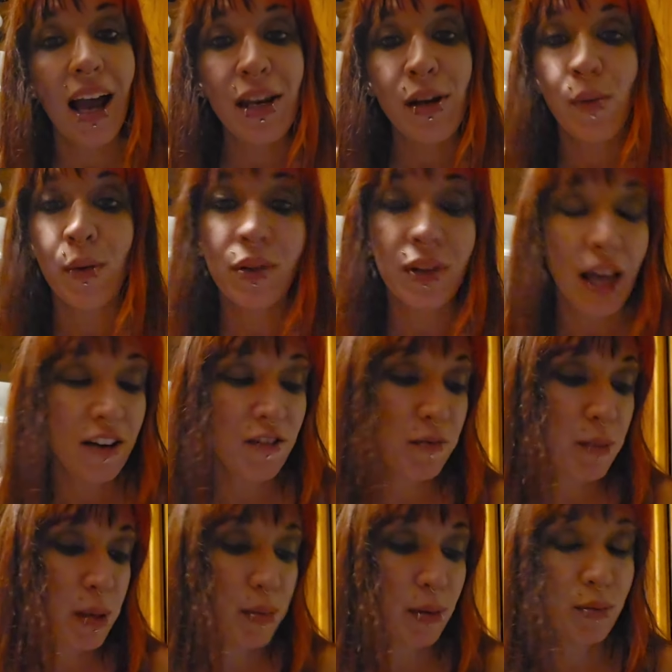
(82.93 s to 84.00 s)
I know a lot of
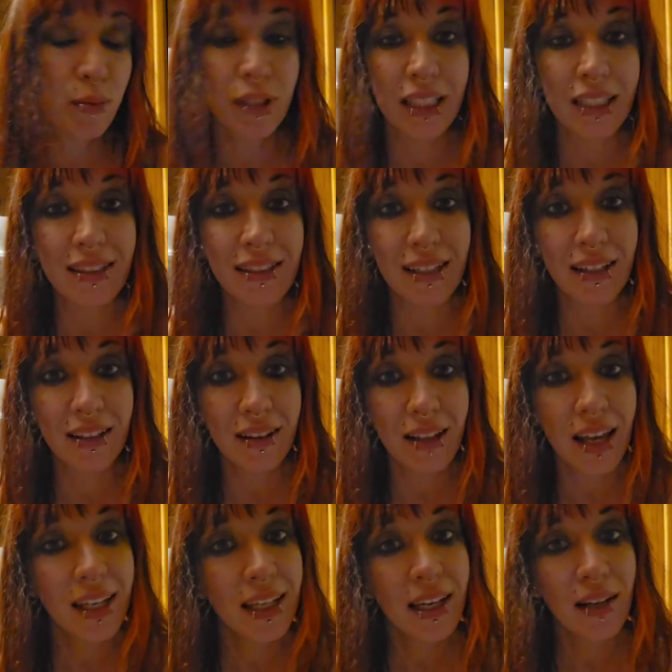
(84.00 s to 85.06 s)
people really didn't
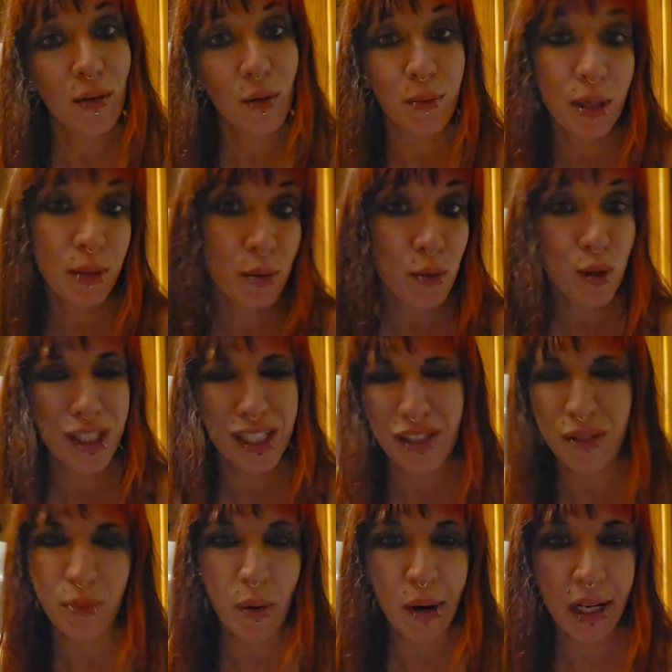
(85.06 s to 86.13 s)
like it or people were
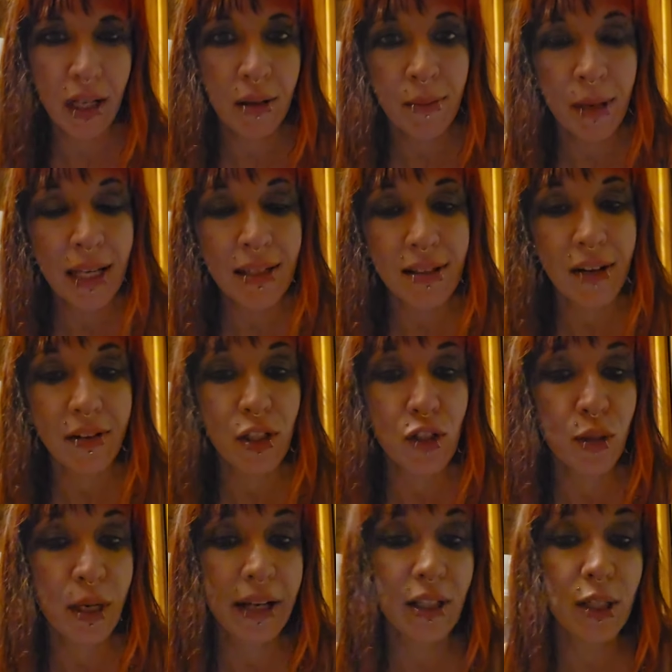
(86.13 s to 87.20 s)
disappointed based on the
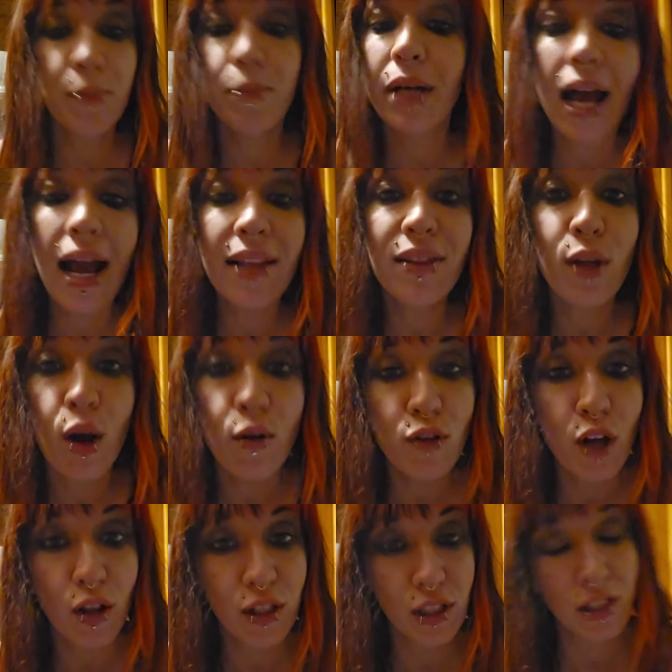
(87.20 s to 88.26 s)
trailer, but I loved
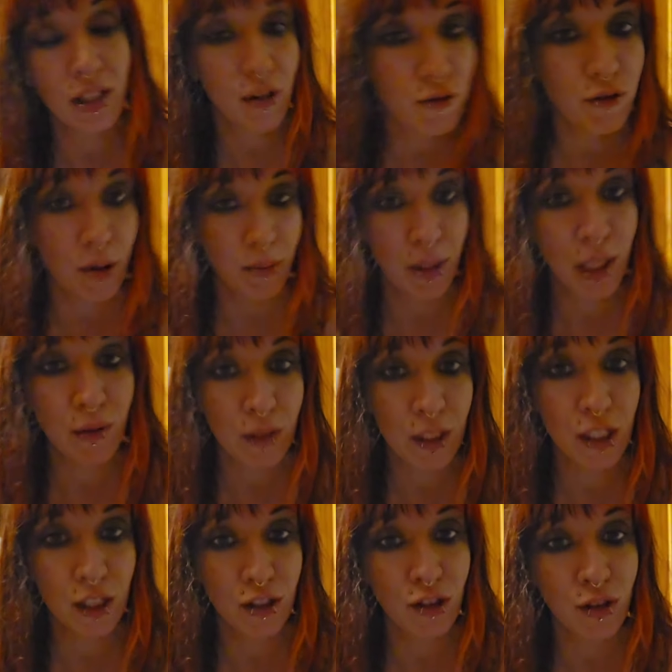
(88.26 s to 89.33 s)
all the stuff from the
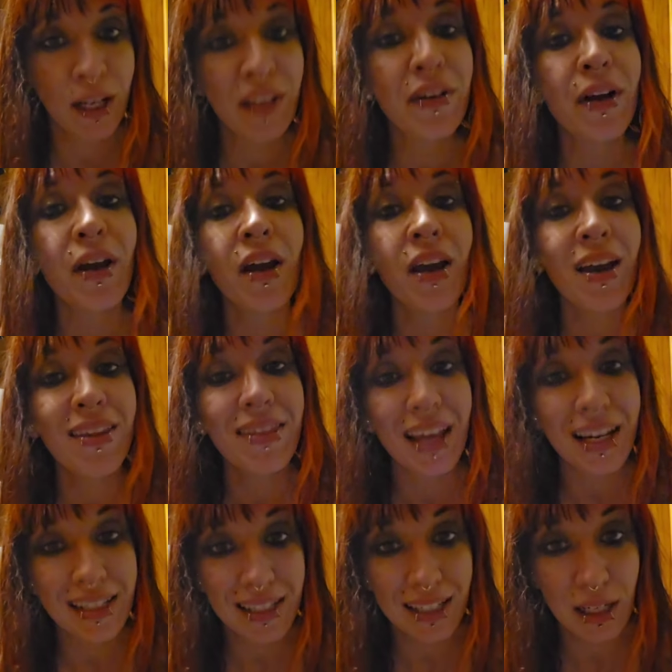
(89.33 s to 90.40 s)
original trailer
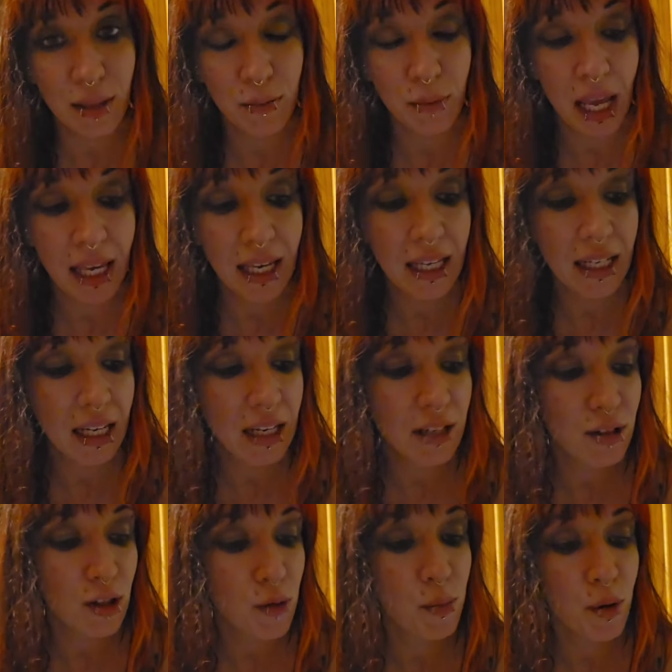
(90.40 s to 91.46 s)
that did make it
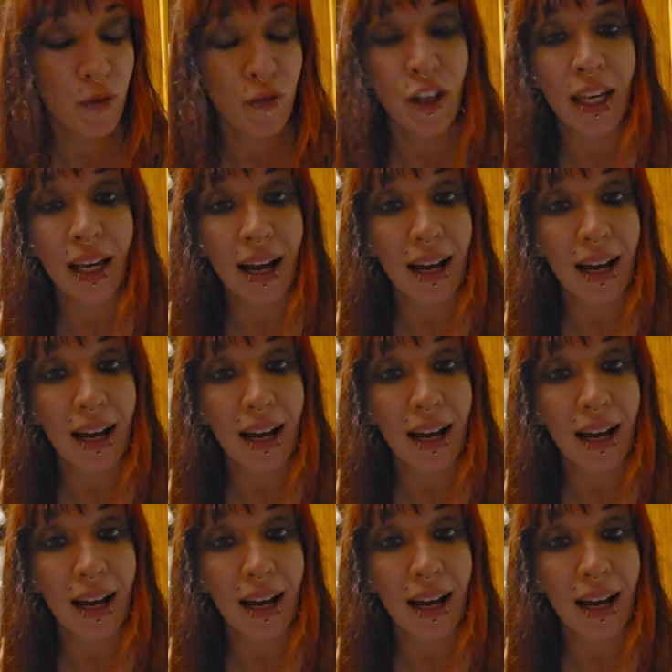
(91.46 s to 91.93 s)
into the movie.